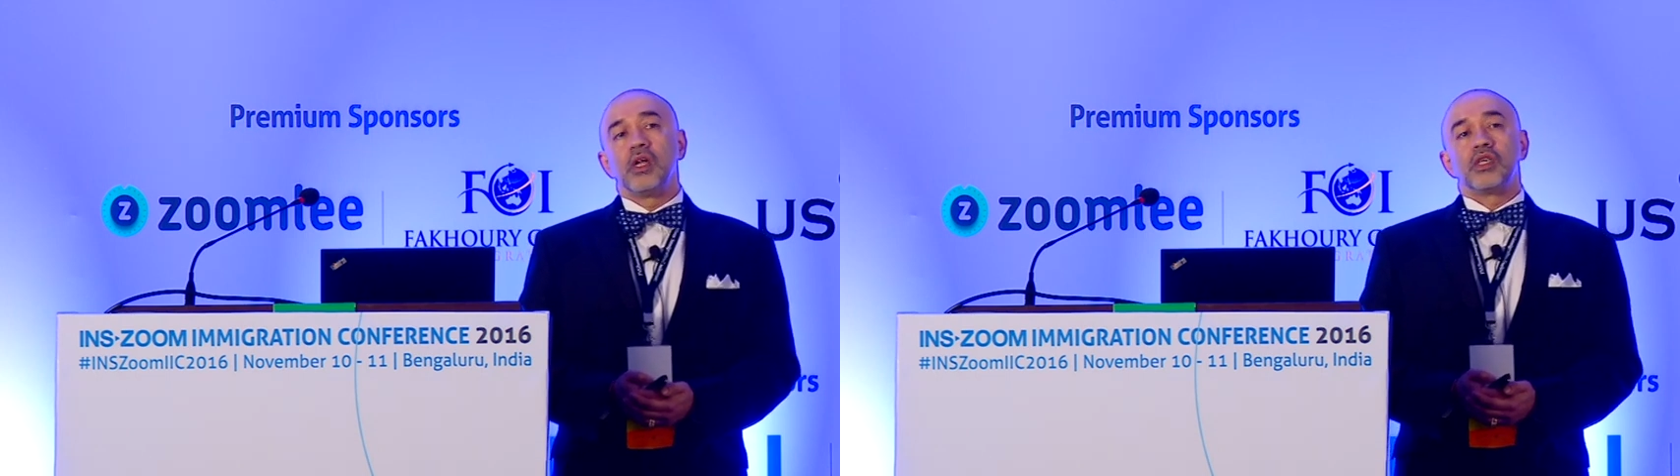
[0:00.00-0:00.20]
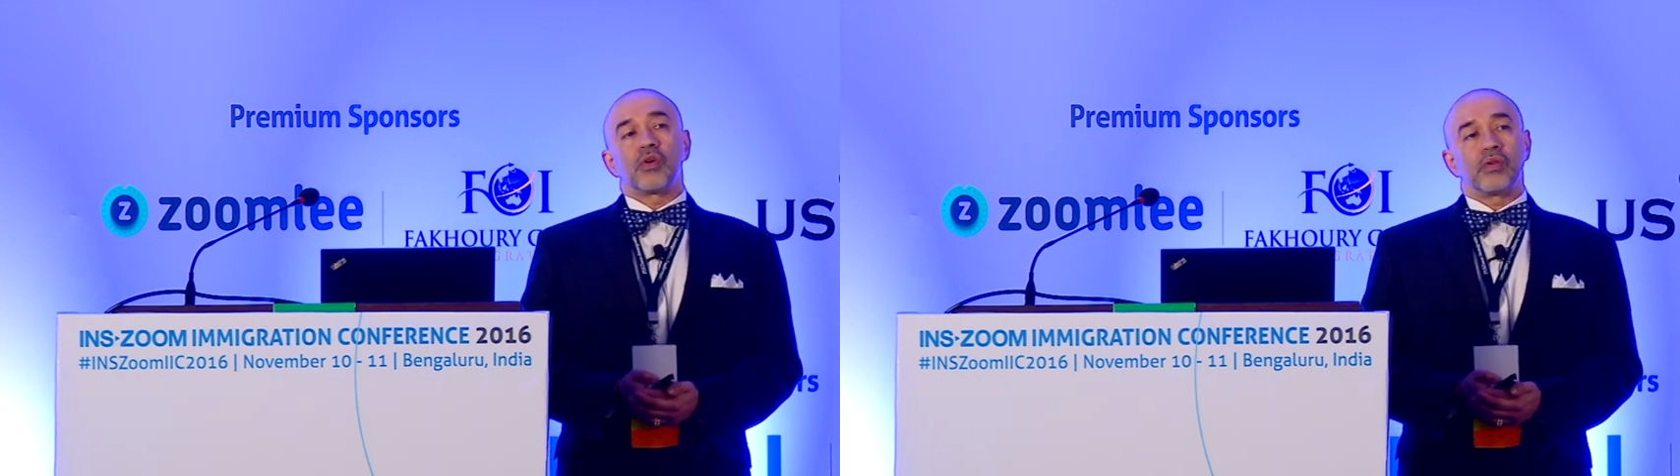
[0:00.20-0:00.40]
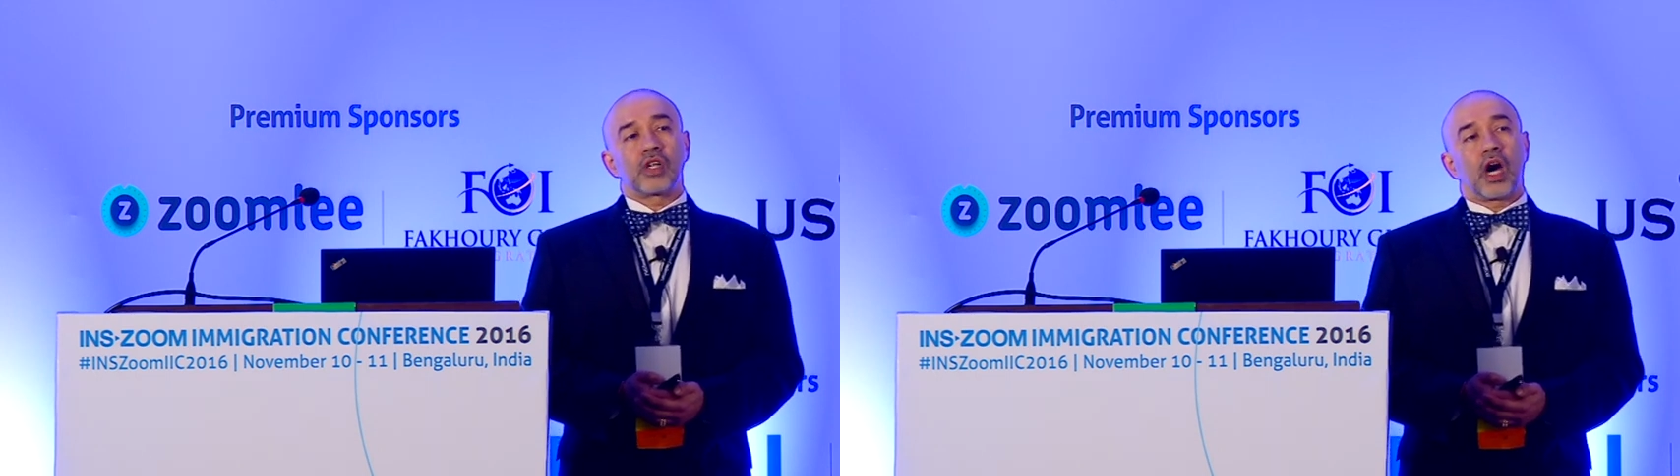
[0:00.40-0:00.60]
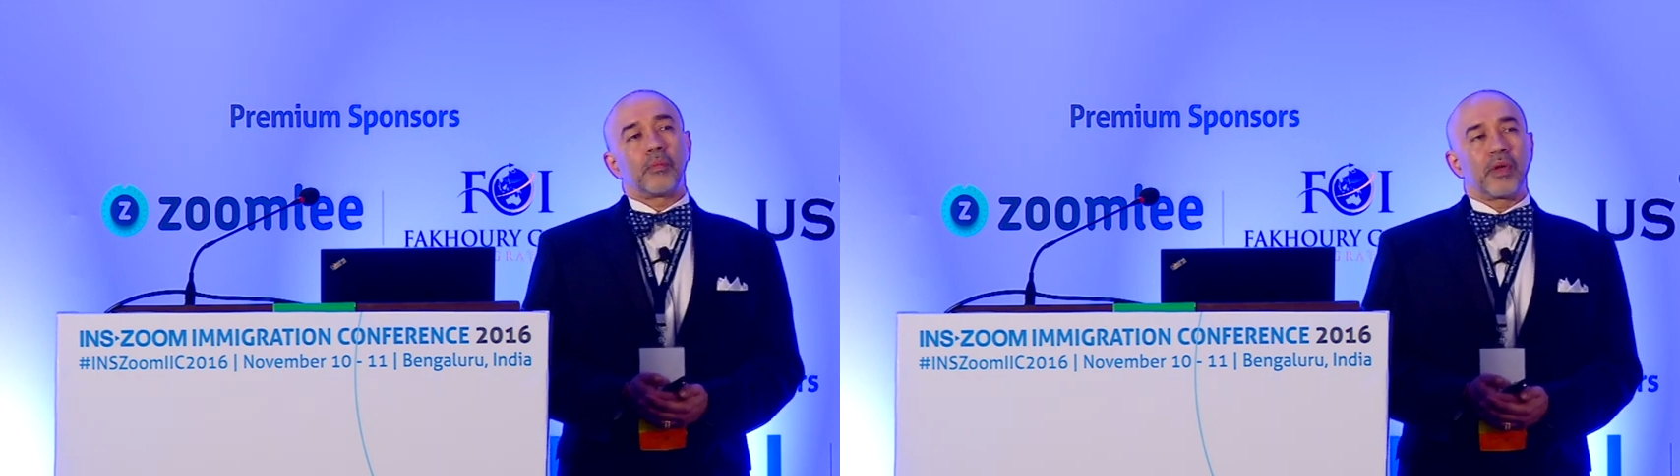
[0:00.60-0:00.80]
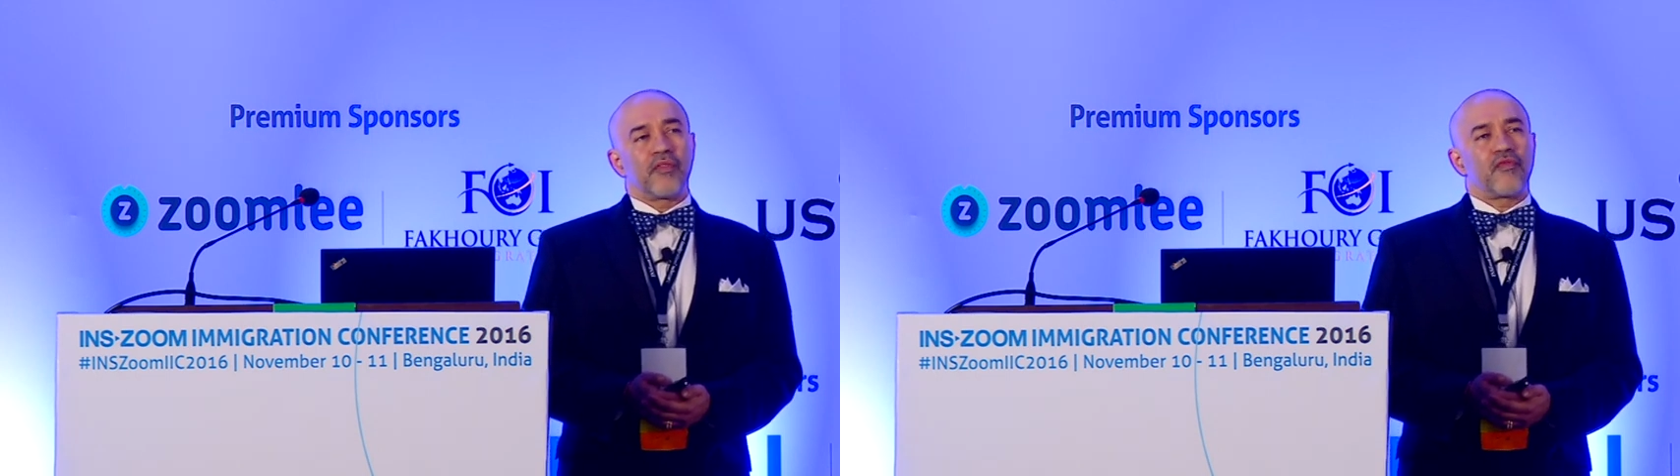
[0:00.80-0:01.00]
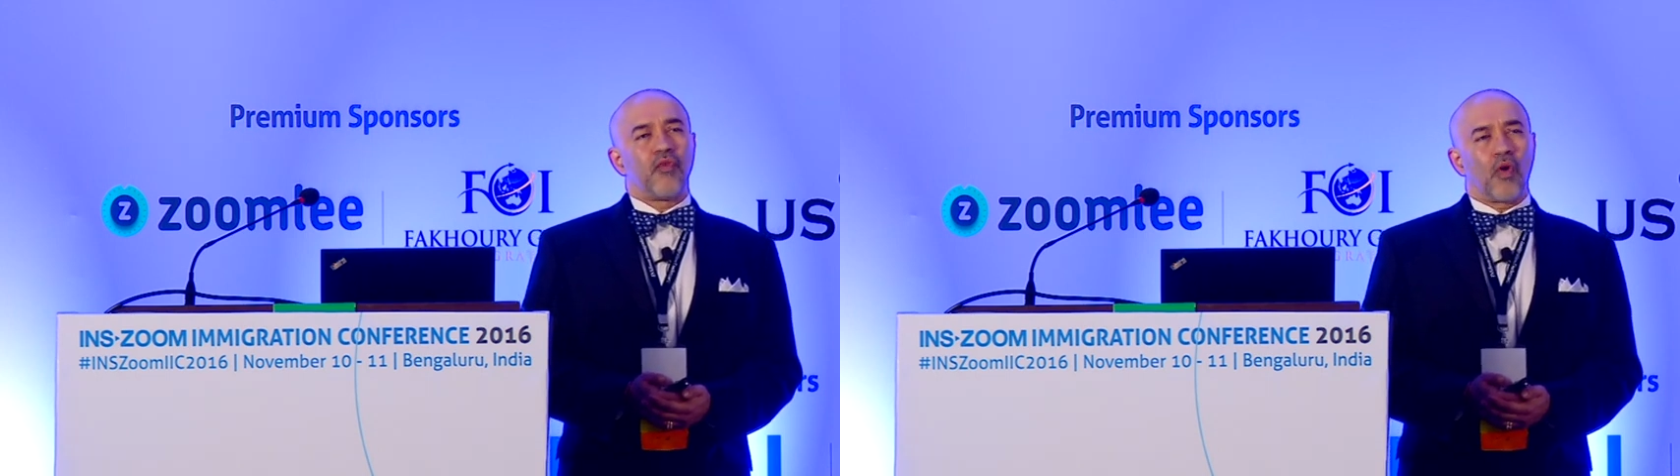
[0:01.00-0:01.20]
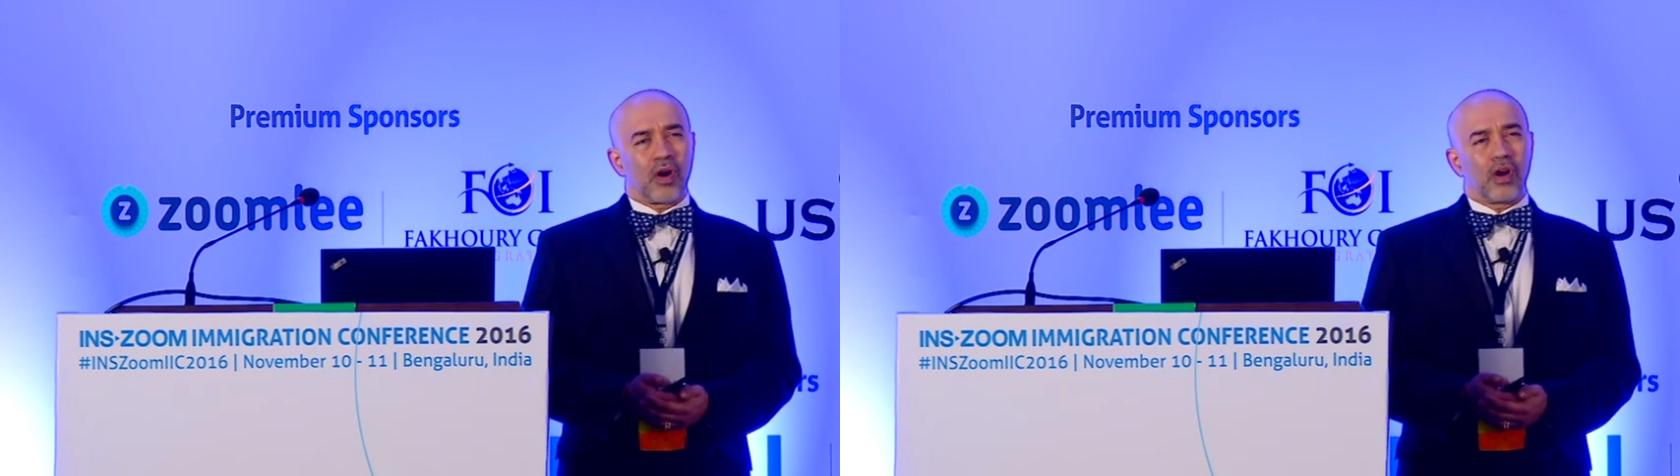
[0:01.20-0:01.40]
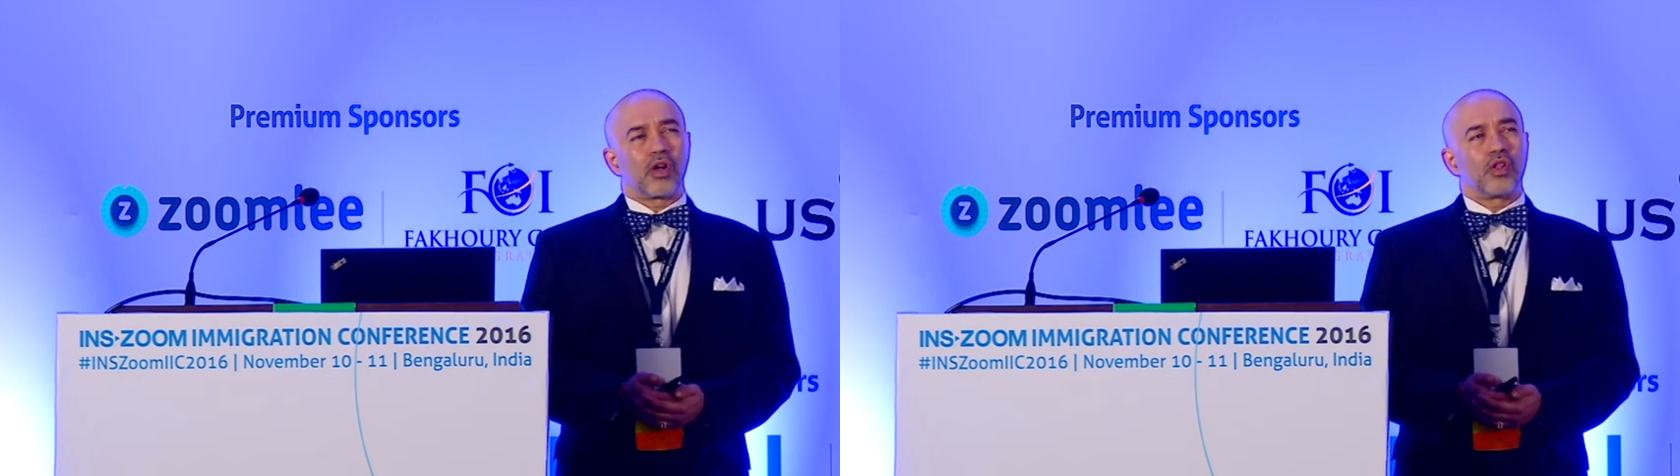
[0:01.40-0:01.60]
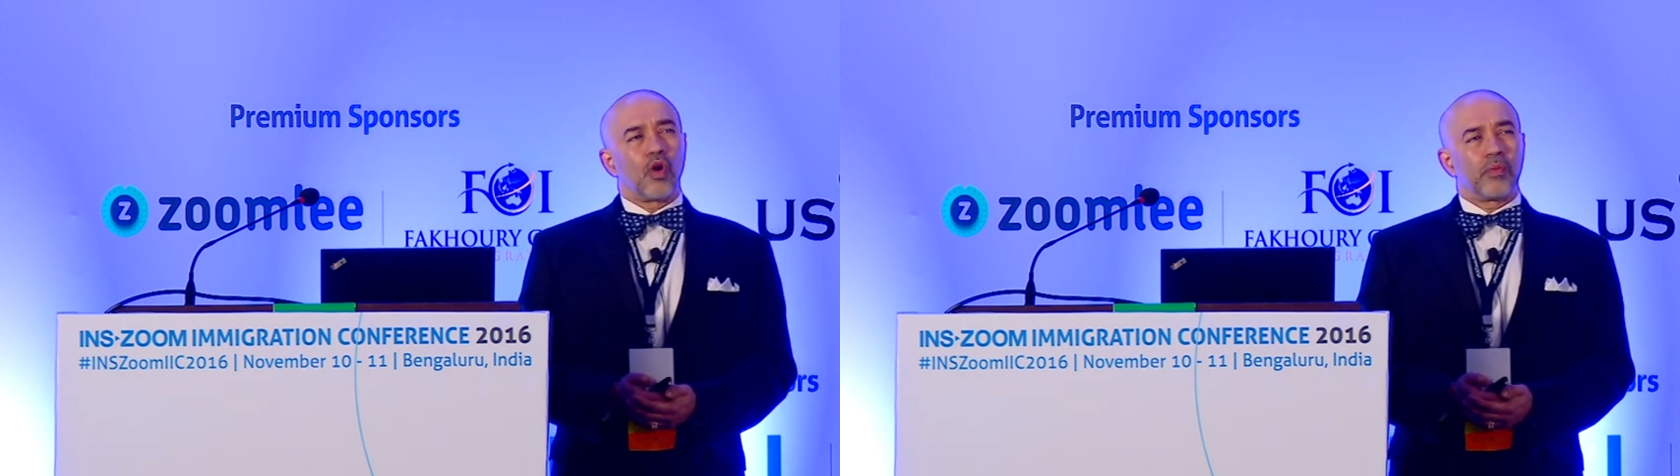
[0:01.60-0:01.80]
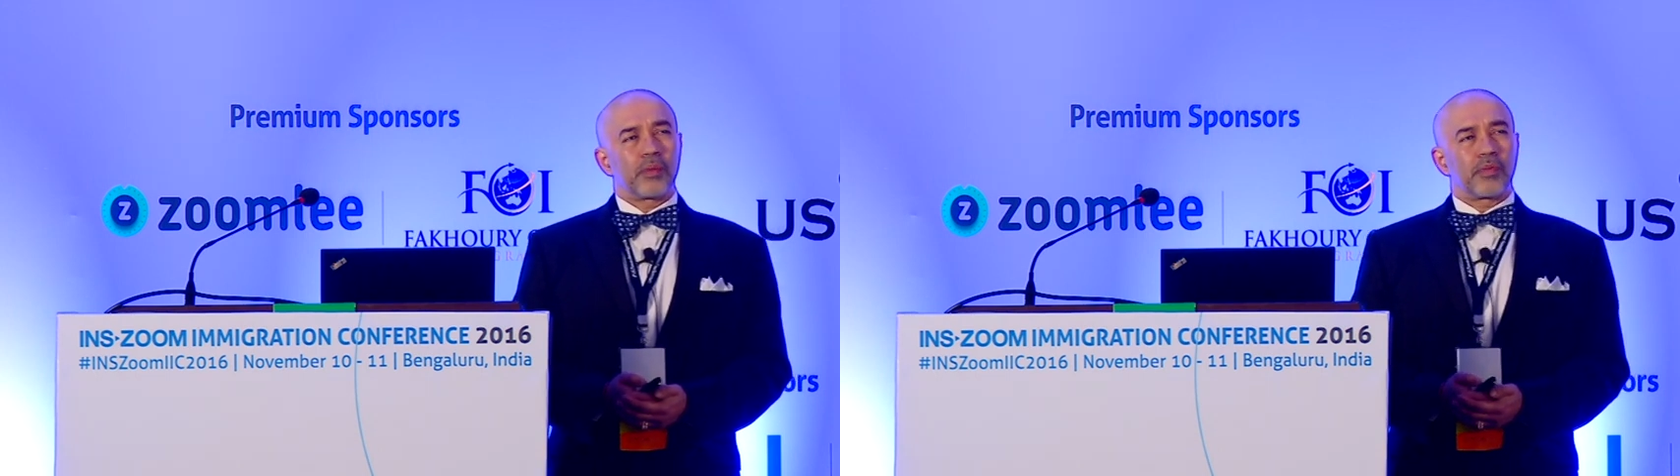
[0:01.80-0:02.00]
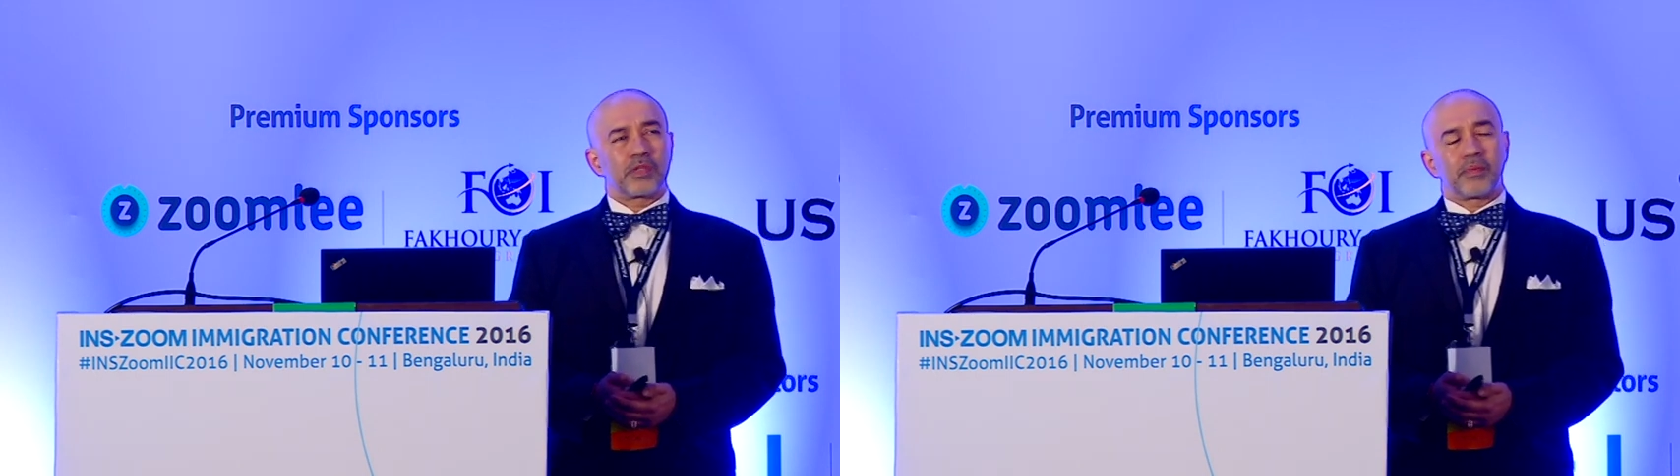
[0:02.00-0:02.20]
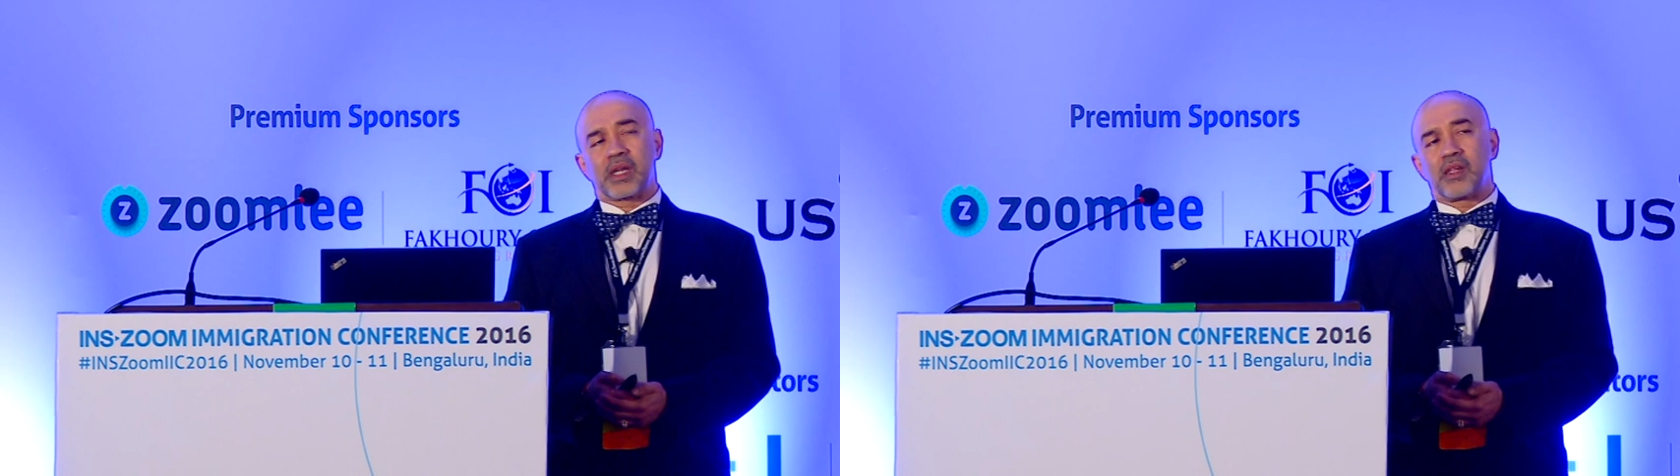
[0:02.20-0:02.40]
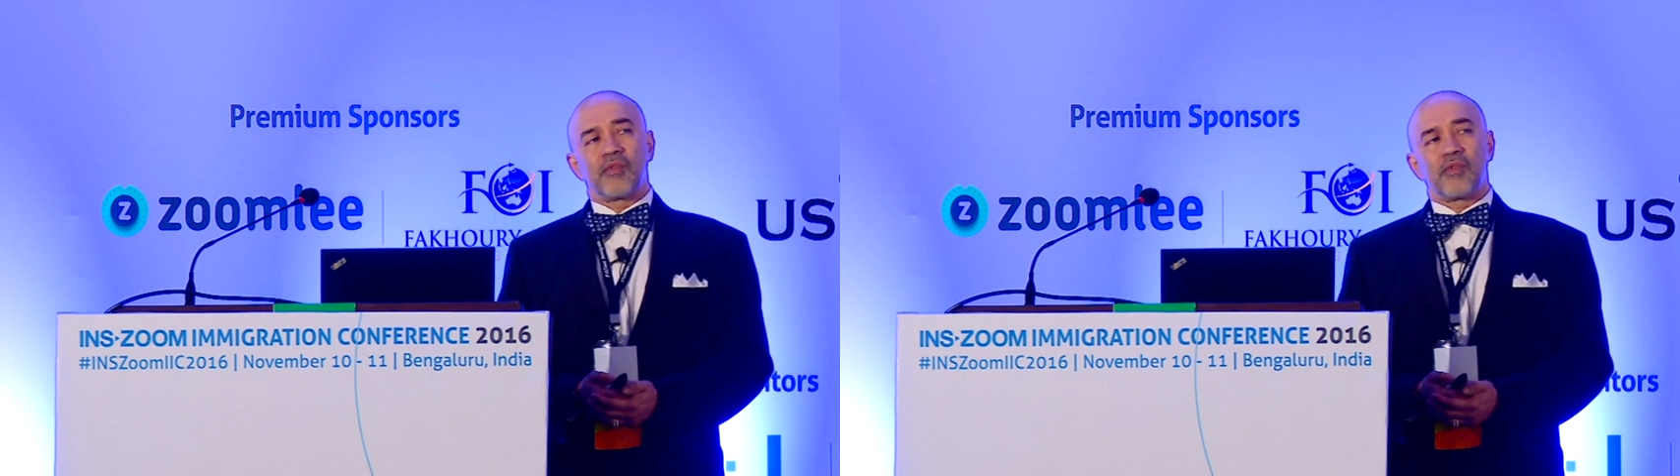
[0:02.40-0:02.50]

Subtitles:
So it's got to be for a global perspective,